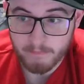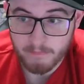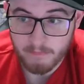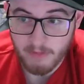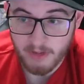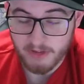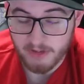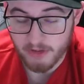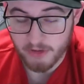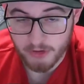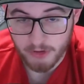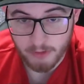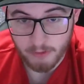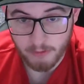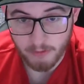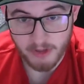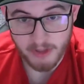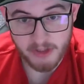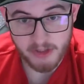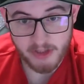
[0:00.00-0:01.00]
essentially
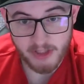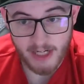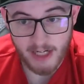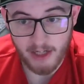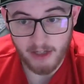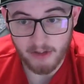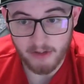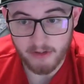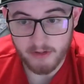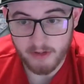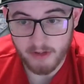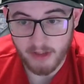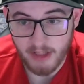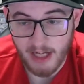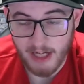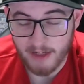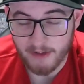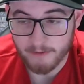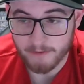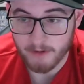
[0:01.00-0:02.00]
reached out,
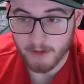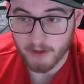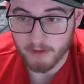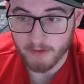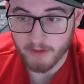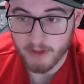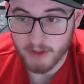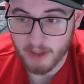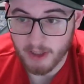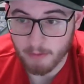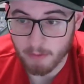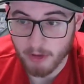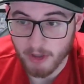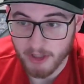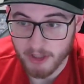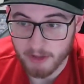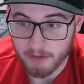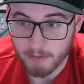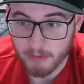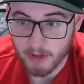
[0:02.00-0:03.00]
got in front of a
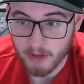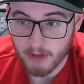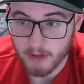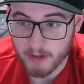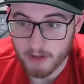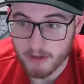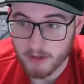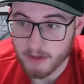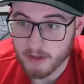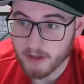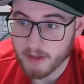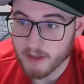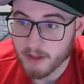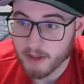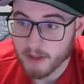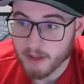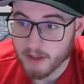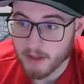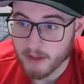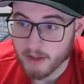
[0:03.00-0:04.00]
breaking ball,
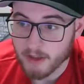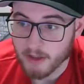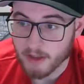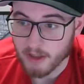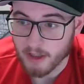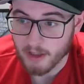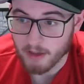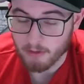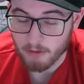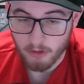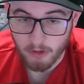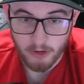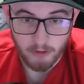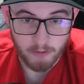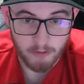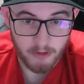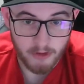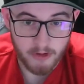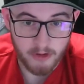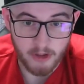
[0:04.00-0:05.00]
rolled
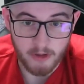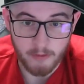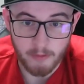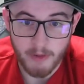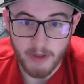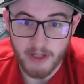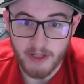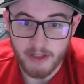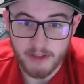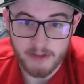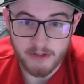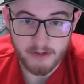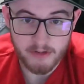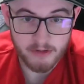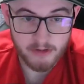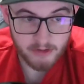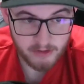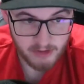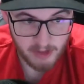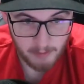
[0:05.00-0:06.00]
over to third base,
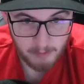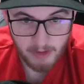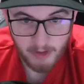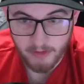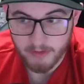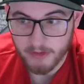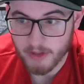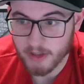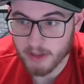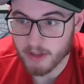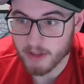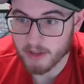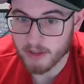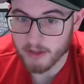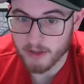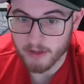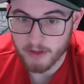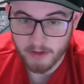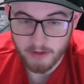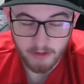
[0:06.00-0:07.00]
stepped on
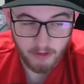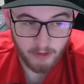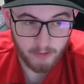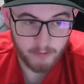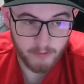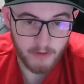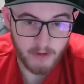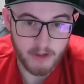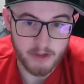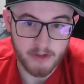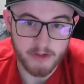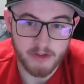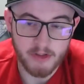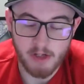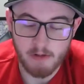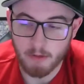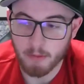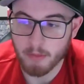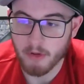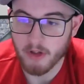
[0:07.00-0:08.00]
third, third first,
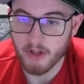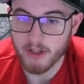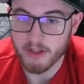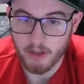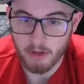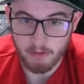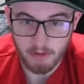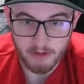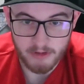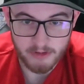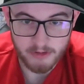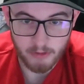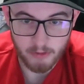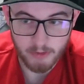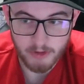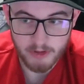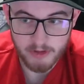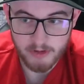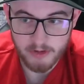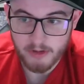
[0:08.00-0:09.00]
double play, no run
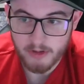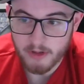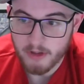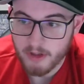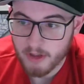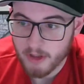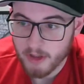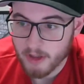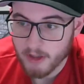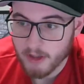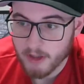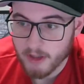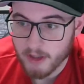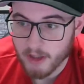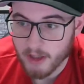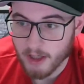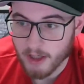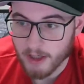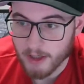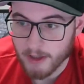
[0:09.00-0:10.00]
scores.
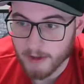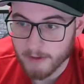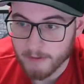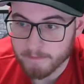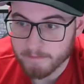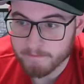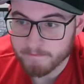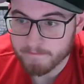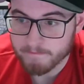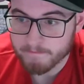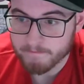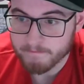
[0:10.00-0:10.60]
Kind